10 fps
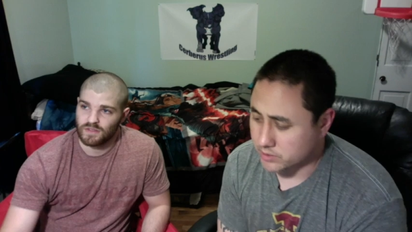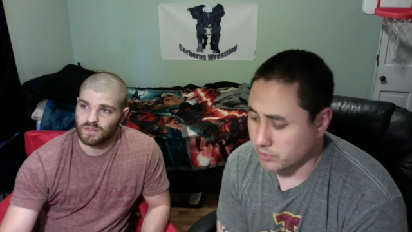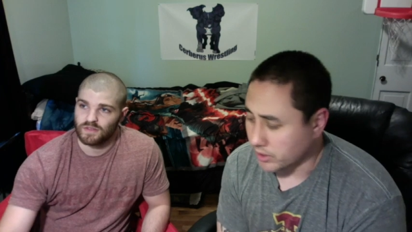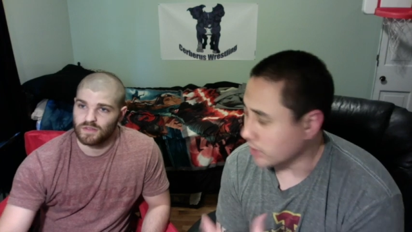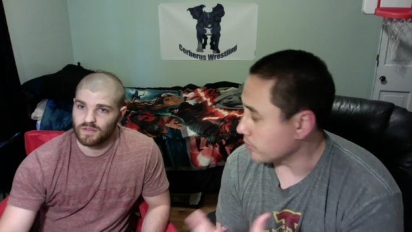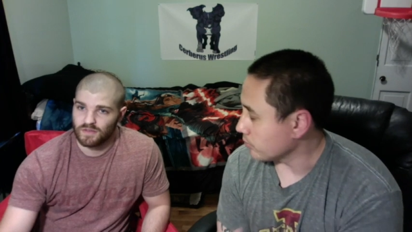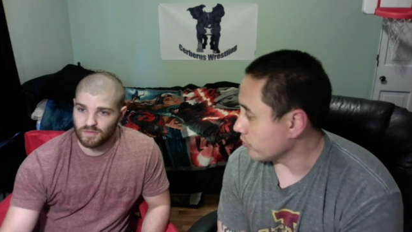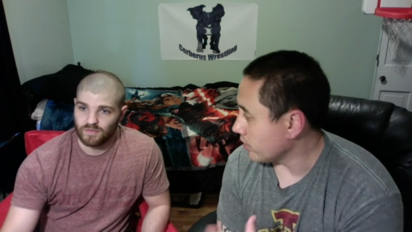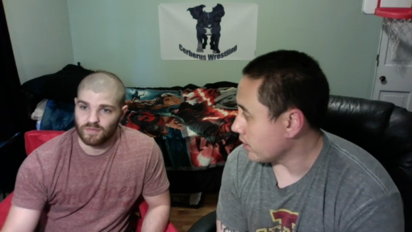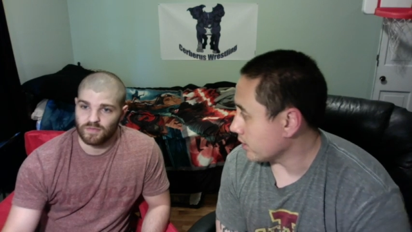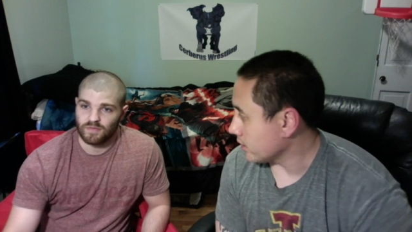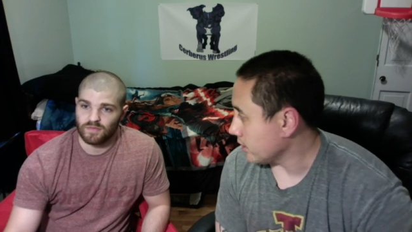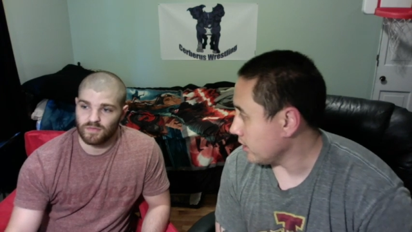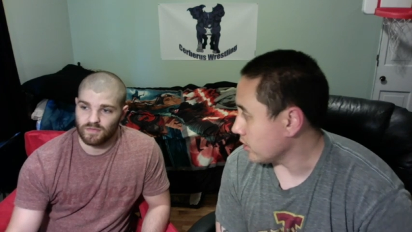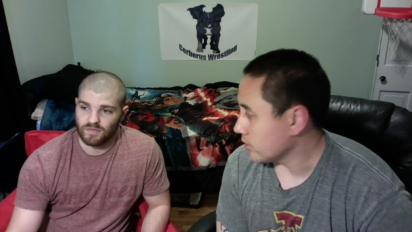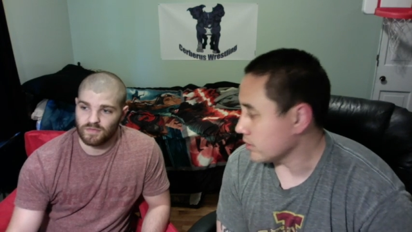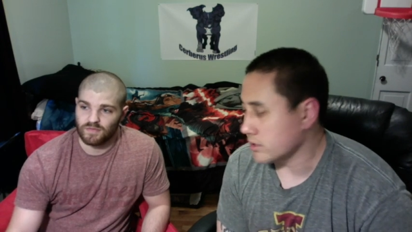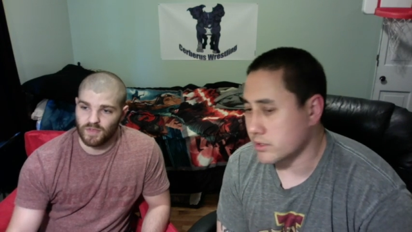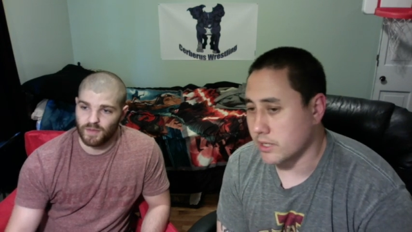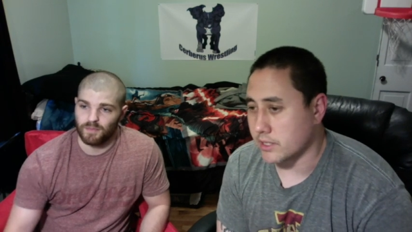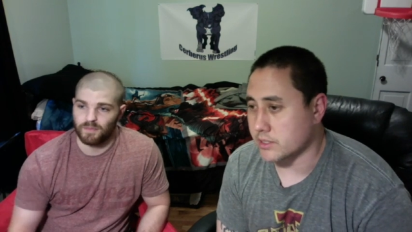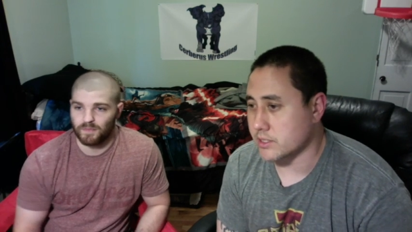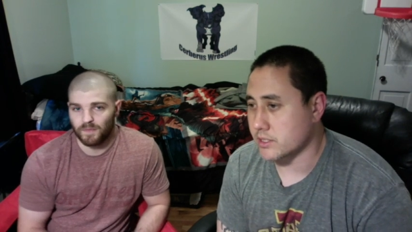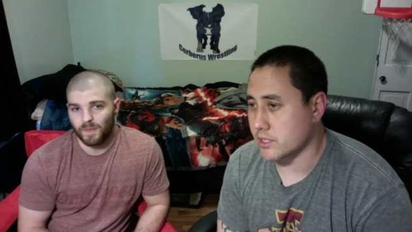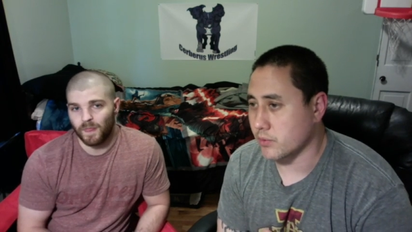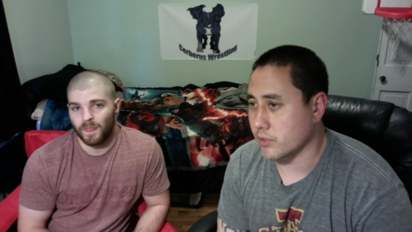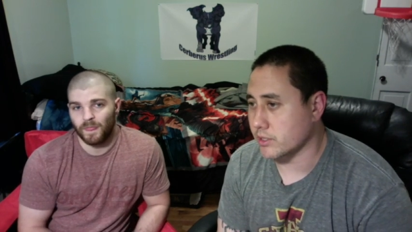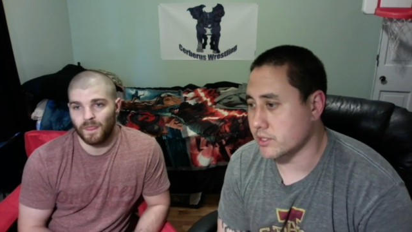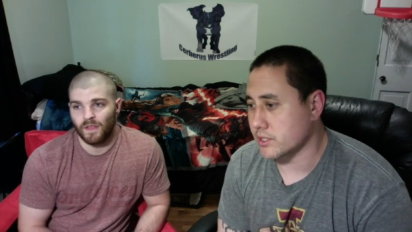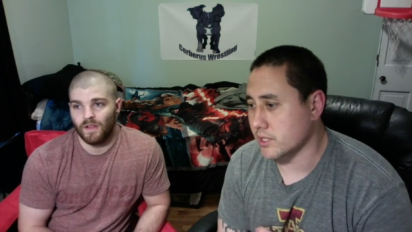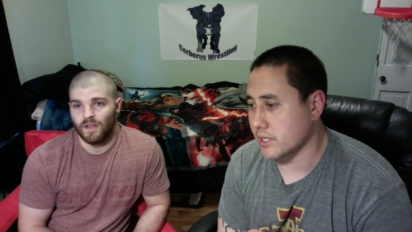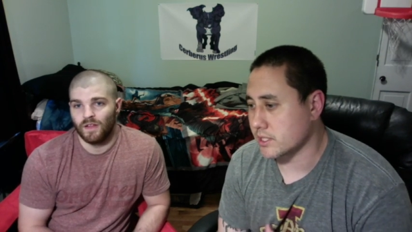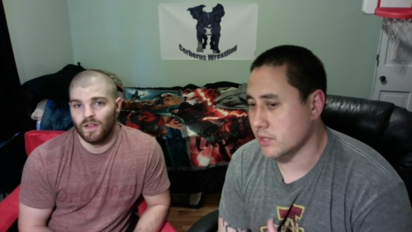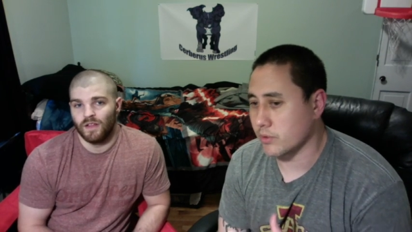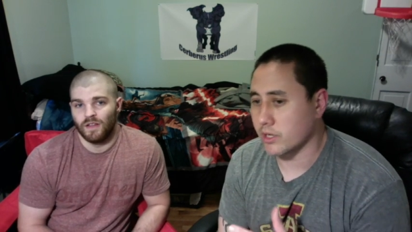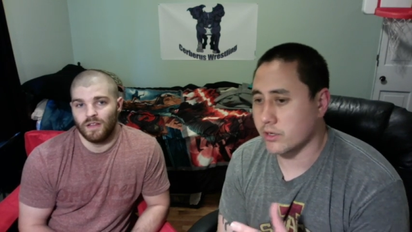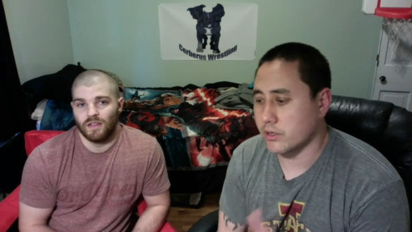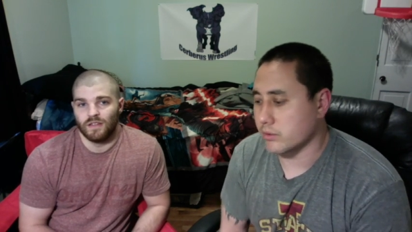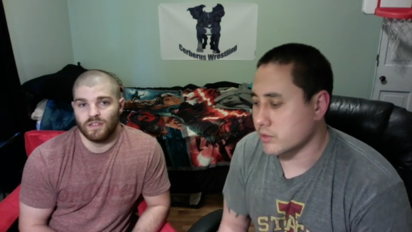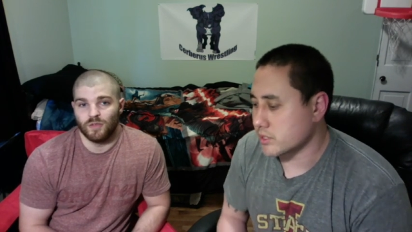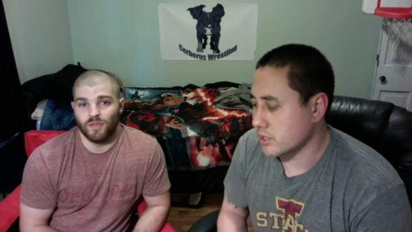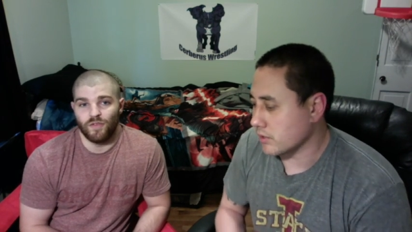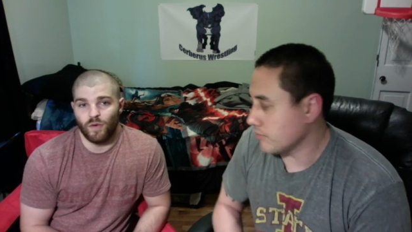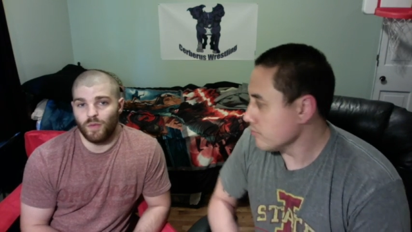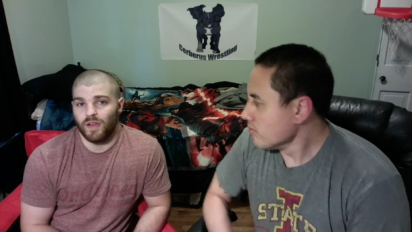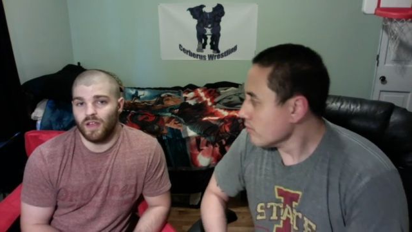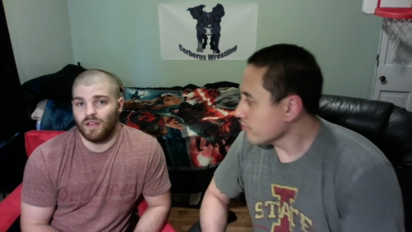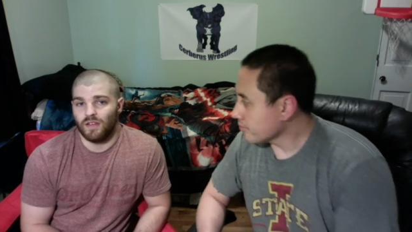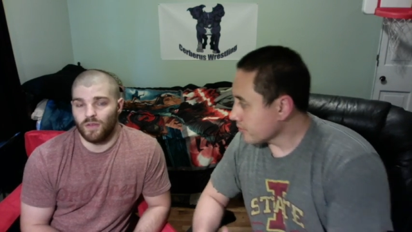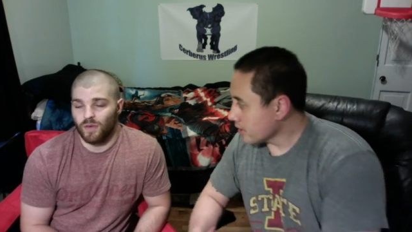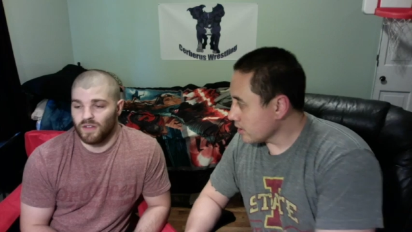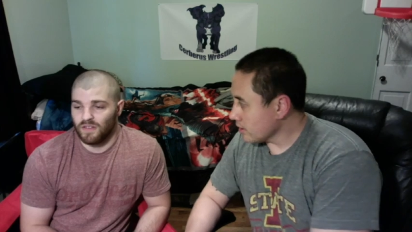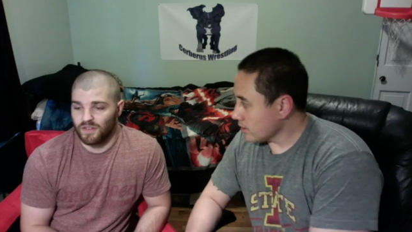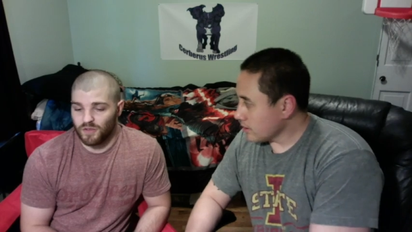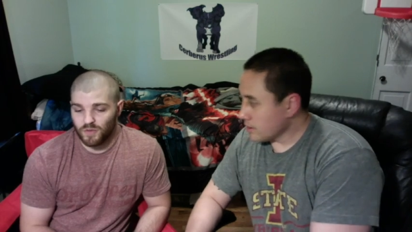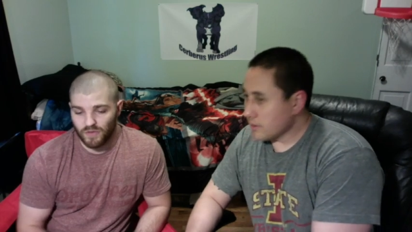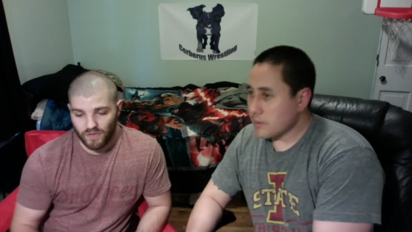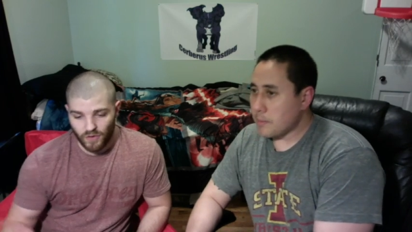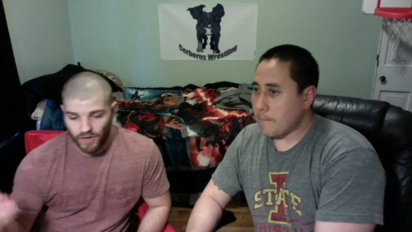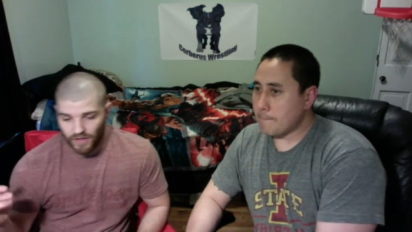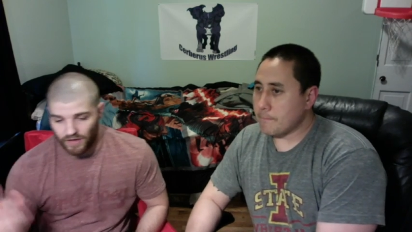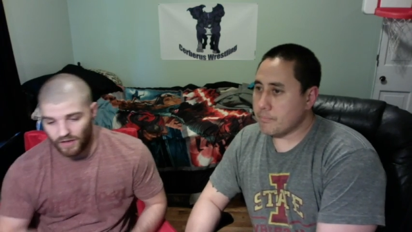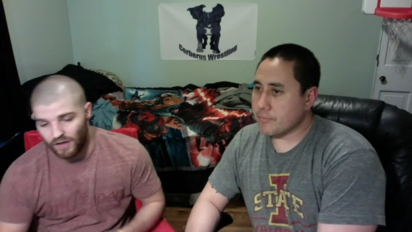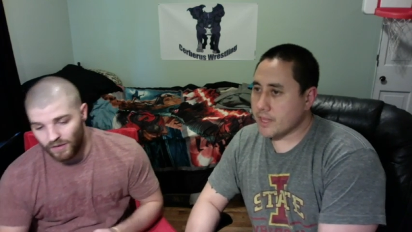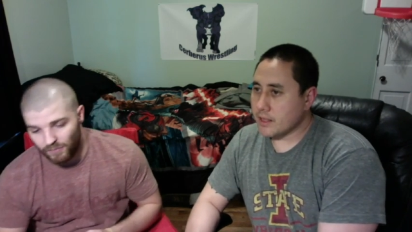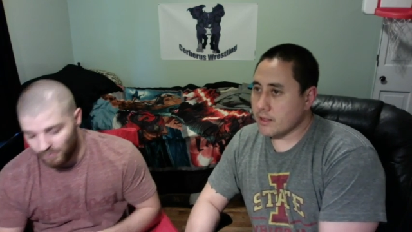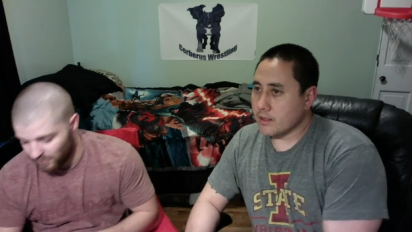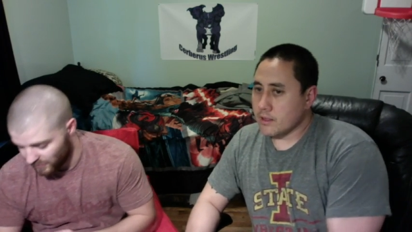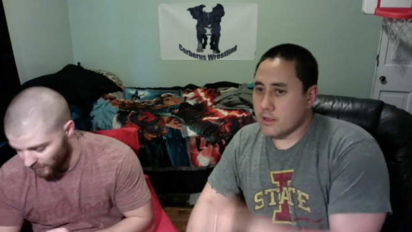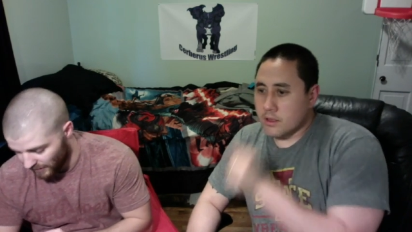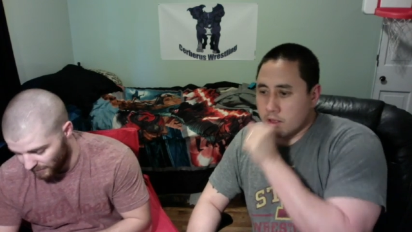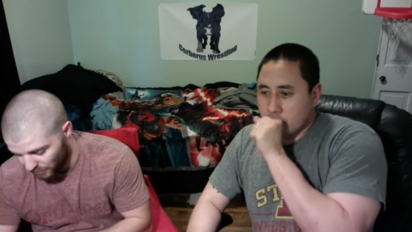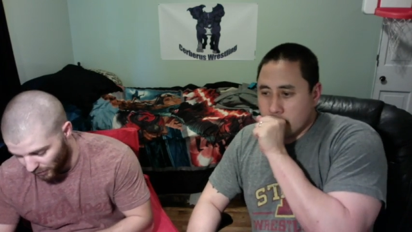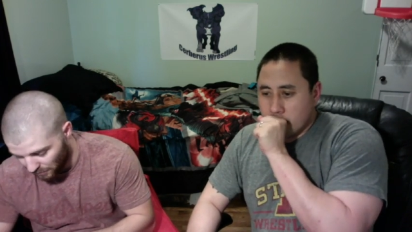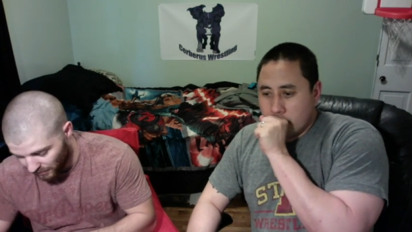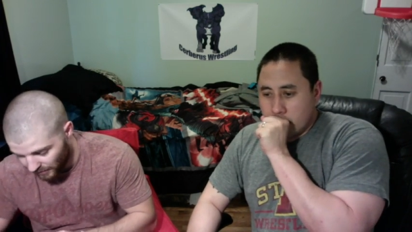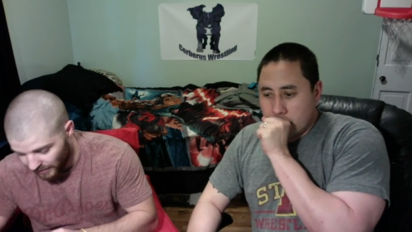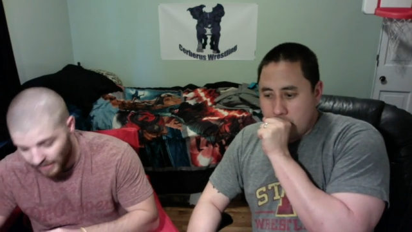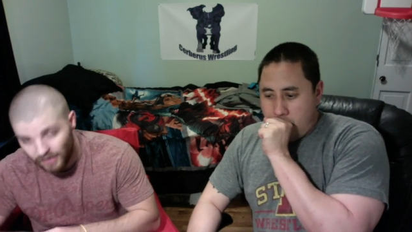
Speaker 1: pick up and move on, and you know, and, yep. and see what else is the next thing we got to do. So, so, before
Speaker 2: we get into the wrestling news, let's go ahead and um, let's go ahead and put our plug in.